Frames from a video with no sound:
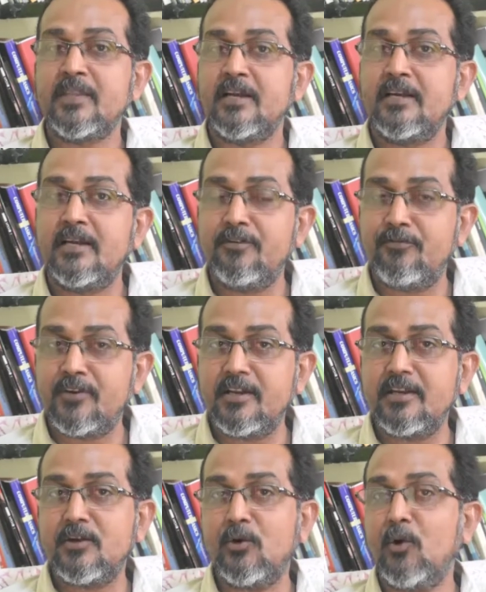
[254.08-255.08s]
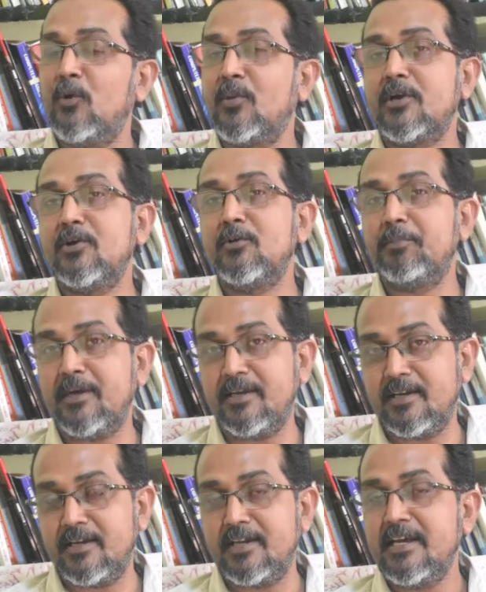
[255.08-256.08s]
Differing over an
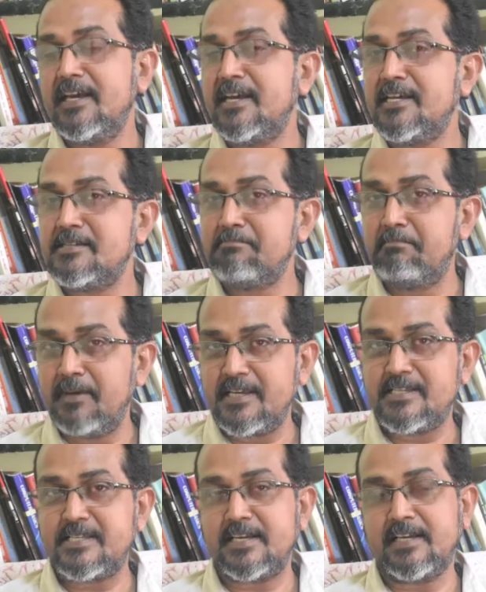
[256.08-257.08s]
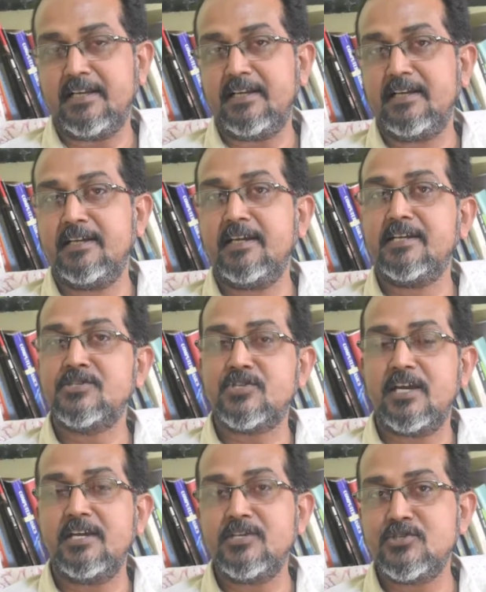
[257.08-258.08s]
opinion is basically an
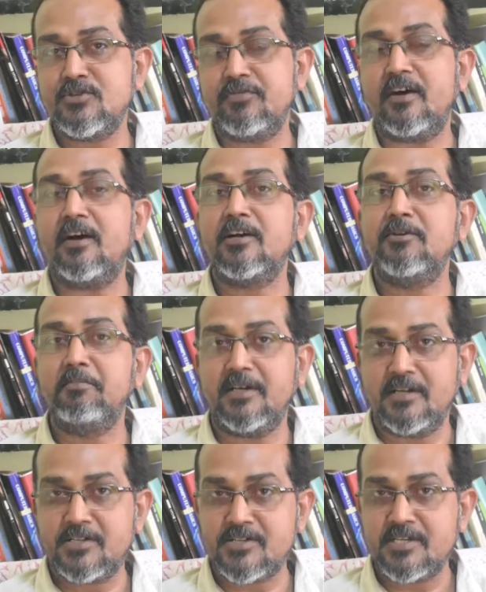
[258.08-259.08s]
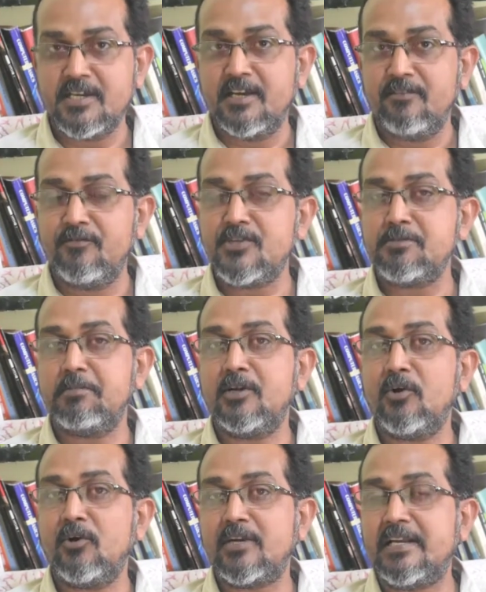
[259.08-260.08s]
exchange of arguments which may
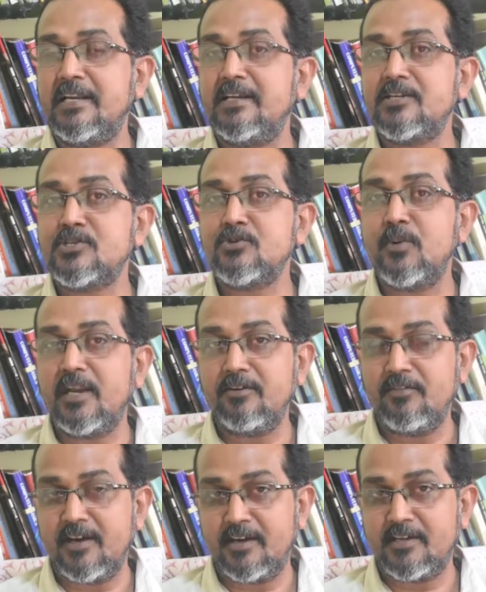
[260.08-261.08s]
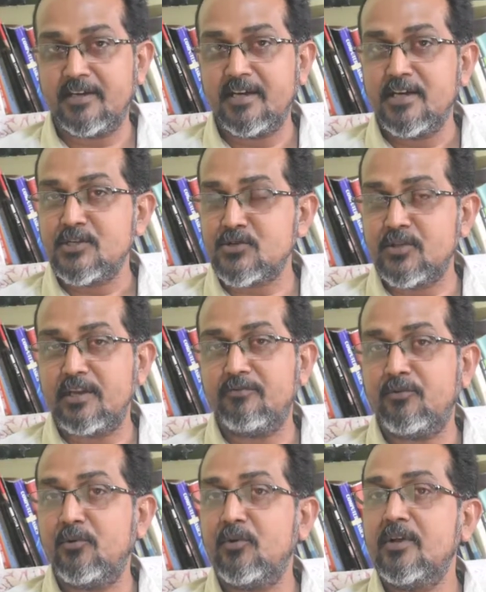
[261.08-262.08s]
not lead us to anywhere. So
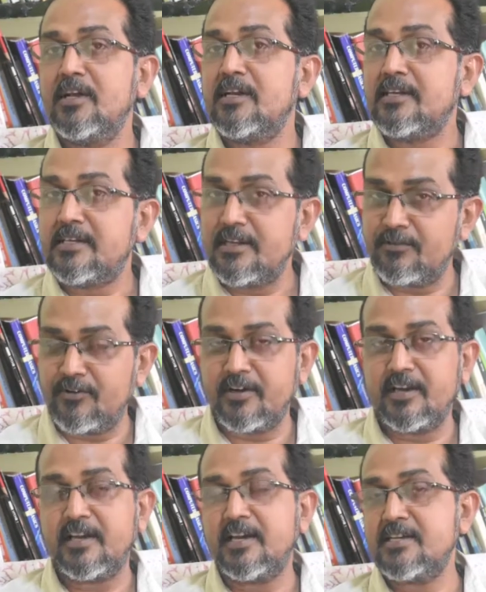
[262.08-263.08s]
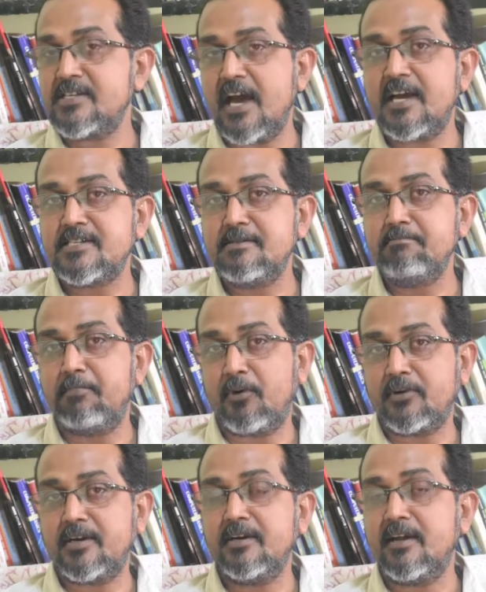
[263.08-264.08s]
therefore, differing is as
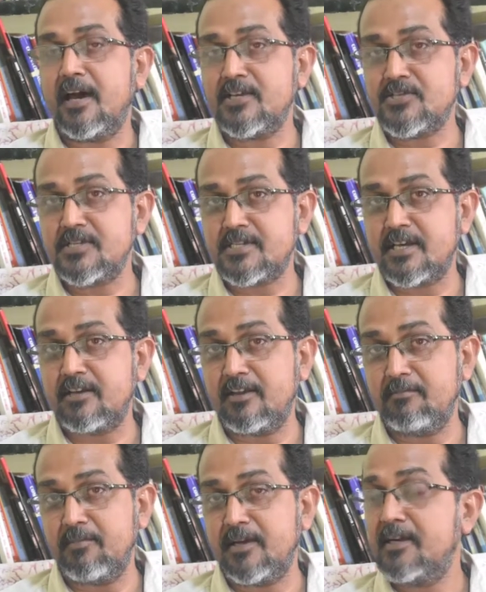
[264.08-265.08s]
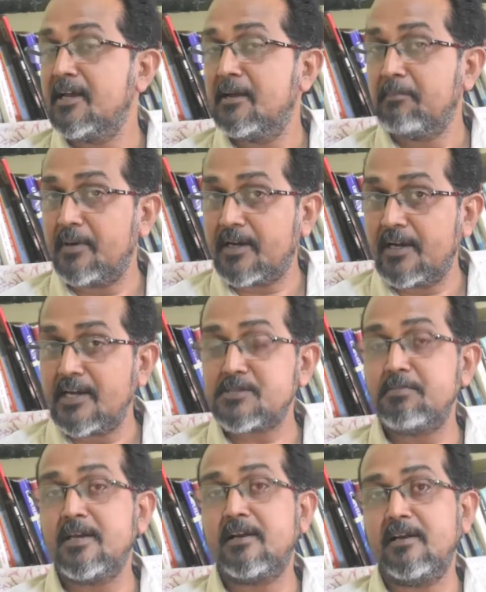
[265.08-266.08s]
important as disagreement, but let's
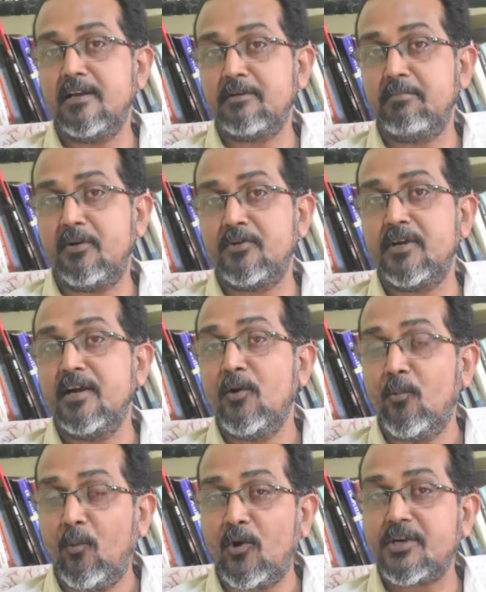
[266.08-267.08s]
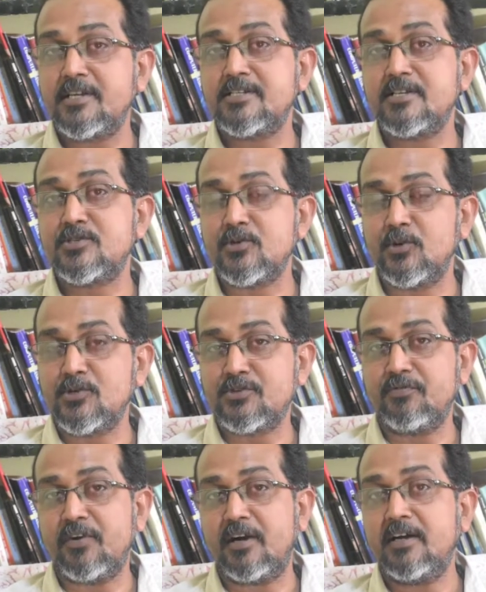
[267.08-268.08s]
be clear about what is the source
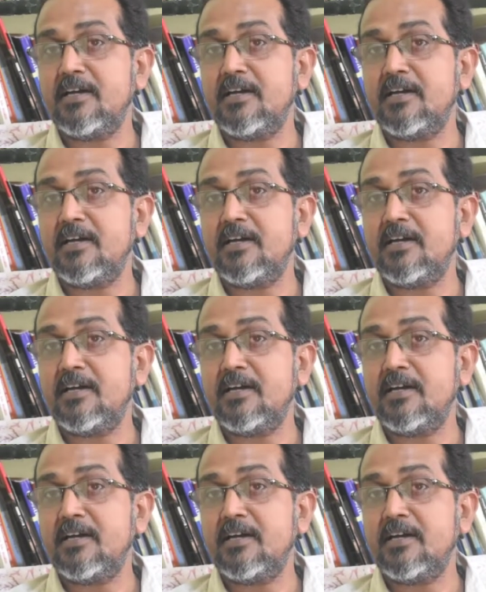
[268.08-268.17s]
of our